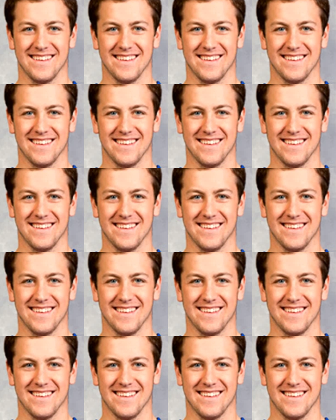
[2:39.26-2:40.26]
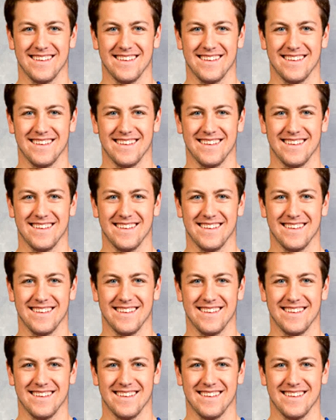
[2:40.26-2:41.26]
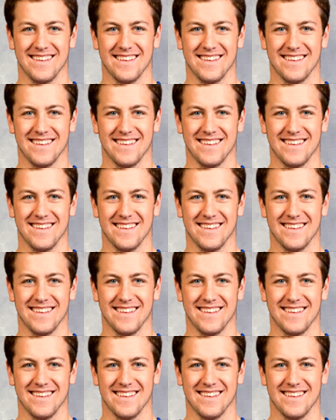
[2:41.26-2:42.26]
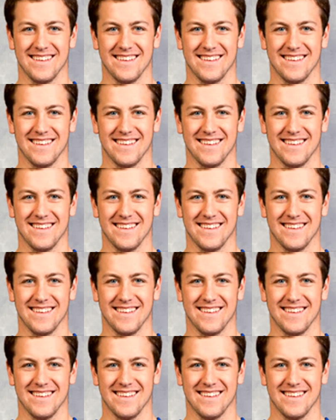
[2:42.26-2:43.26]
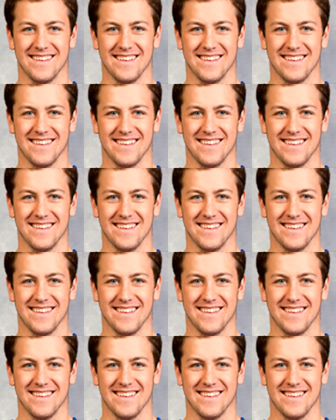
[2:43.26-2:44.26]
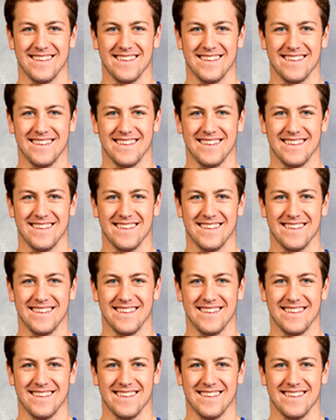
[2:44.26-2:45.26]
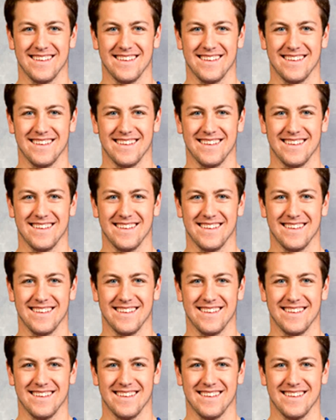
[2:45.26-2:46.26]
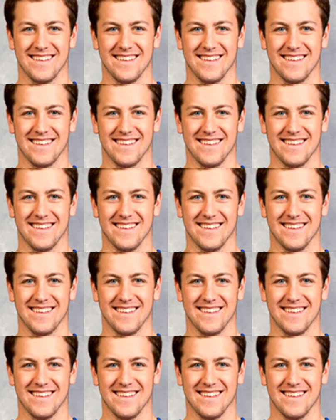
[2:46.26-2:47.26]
[no speech]